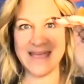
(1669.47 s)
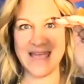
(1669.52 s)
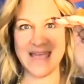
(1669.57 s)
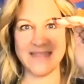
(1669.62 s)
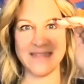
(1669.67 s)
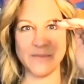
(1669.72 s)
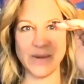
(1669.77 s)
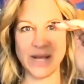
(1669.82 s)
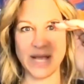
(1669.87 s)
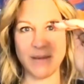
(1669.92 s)

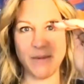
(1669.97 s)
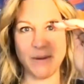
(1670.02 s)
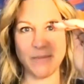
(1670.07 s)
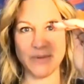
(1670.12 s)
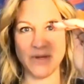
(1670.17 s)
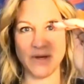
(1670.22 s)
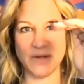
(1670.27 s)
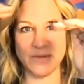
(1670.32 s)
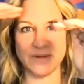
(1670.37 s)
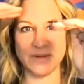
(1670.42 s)
And then we come up
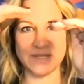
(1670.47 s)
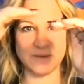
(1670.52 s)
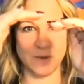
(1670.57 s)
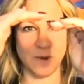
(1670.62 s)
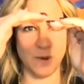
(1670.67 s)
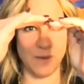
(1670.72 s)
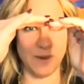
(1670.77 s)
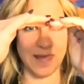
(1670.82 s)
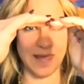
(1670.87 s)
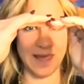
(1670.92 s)
with all the reasons
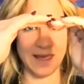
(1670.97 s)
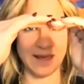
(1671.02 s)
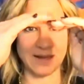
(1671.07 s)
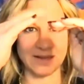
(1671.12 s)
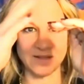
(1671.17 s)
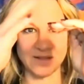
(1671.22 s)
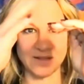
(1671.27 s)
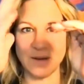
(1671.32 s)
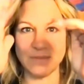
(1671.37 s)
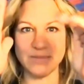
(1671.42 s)
why we can't.
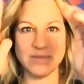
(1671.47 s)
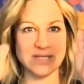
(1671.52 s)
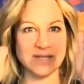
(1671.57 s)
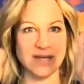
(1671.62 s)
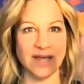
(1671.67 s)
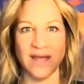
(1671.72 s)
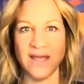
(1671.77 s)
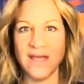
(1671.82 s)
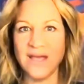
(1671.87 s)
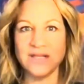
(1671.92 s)
So I'm
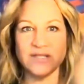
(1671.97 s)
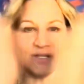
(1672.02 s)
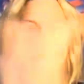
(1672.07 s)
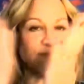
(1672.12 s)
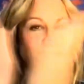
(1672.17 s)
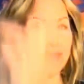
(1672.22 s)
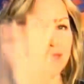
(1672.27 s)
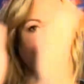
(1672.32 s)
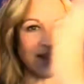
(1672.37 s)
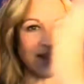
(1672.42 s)
just like,
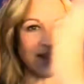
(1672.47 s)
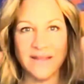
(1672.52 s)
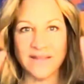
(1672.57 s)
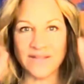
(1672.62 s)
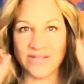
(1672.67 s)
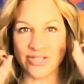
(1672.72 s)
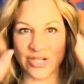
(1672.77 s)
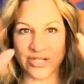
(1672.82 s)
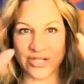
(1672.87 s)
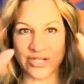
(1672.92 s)
don't think,
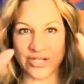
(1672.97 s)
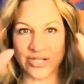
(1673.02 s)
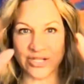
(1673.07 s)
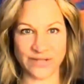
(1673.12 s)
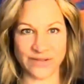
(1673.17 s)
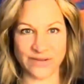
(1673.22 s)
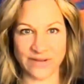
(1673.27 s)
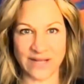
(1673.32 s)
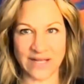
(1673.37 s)
just do.